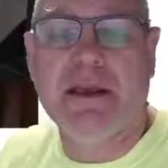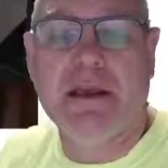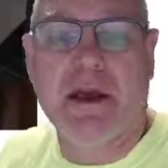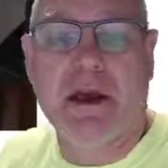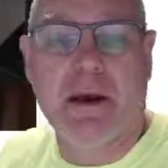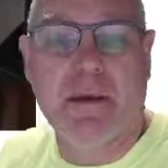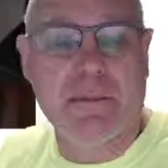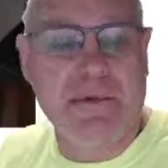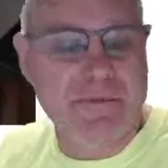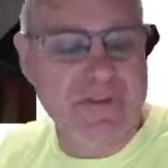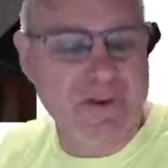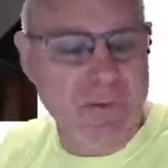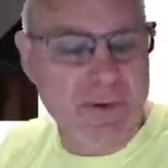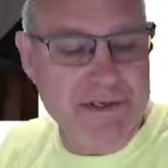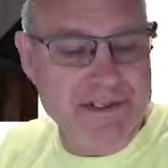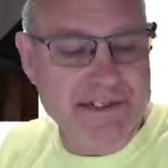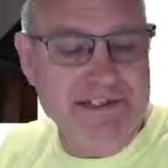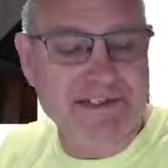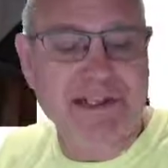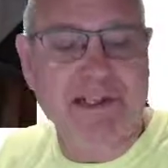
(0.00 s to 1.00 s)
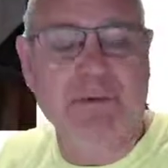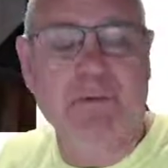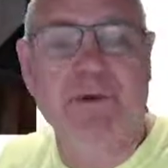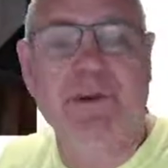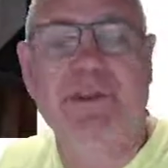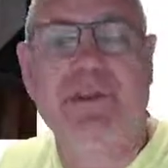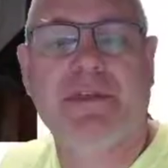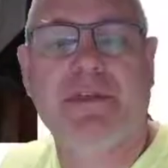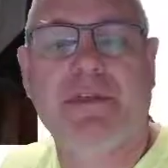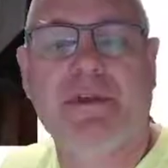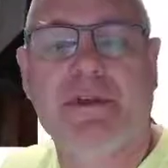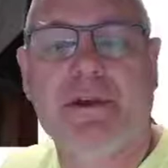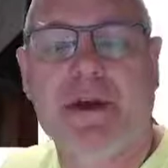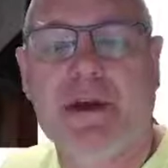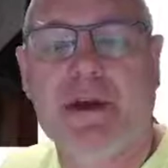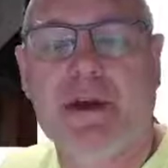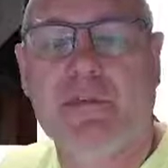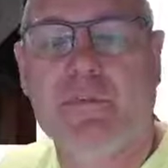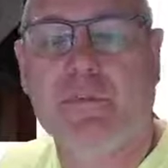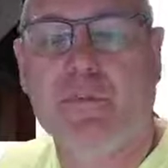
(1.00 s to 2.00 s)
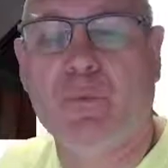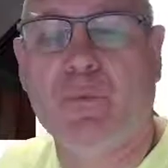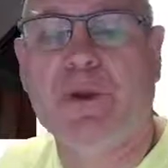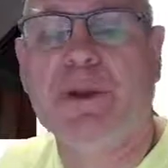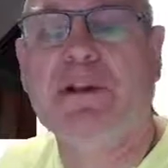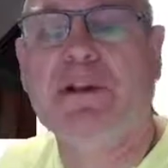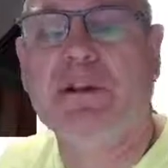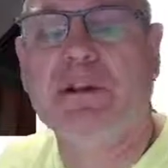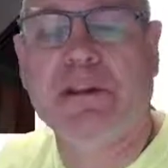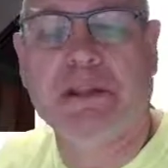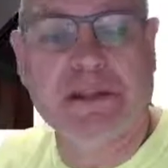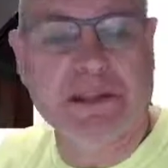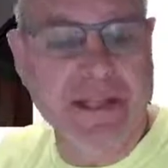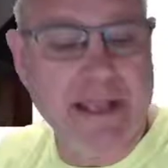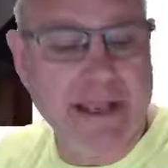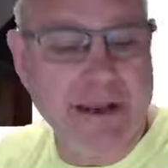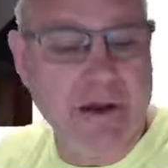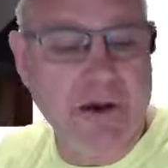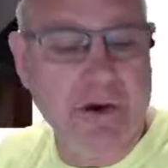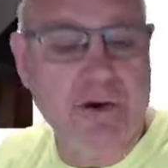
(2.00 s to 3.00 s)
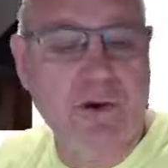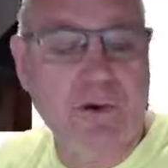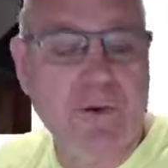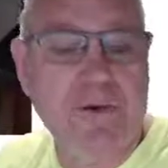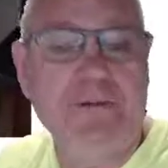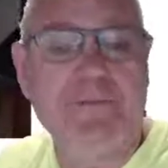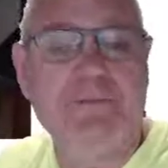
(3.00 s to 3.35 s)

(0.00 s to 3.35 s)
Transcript: If you want to stick with real Lego,